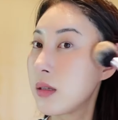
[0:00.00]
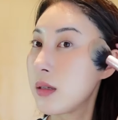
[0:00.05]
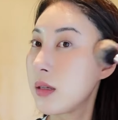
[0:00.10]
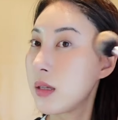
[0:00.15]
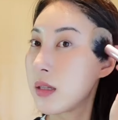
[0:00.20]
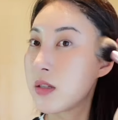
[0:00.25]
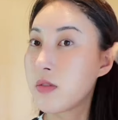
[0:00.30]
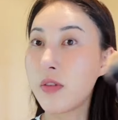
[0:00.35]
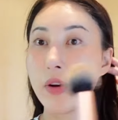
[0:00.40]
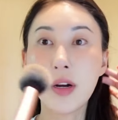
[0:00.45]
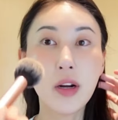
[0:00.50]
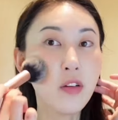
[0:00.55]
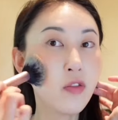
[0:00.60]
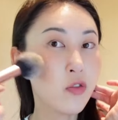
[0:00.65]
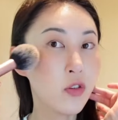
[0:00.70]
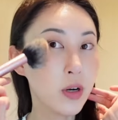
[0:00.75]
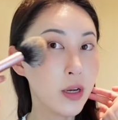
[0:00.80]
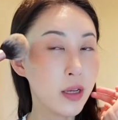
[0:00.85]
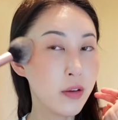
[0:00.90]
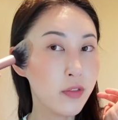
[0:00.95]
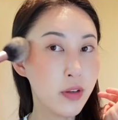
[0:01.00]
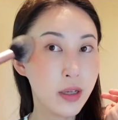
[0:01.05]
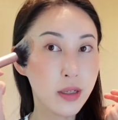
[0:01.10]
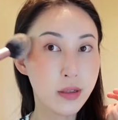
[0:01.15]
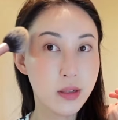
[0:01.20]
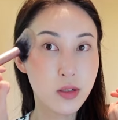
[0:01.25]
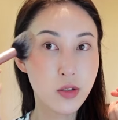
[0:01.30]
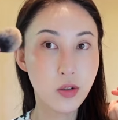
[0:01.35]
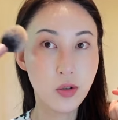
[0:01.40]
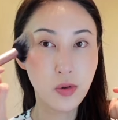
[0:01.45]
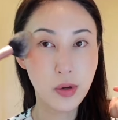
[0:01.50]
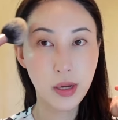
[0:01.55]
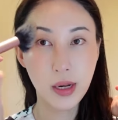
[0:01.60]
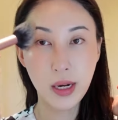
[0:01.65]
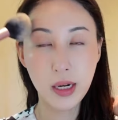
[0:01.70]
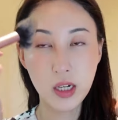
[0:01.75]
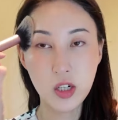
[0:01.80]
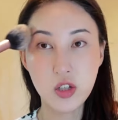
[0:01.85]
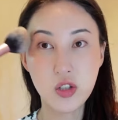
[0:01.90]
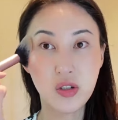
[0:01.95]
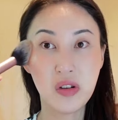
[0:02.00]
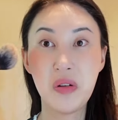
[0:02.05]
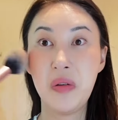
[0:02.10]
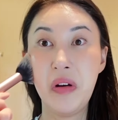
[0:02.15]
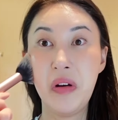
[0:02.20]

It's very forgiving, so you can kind of just go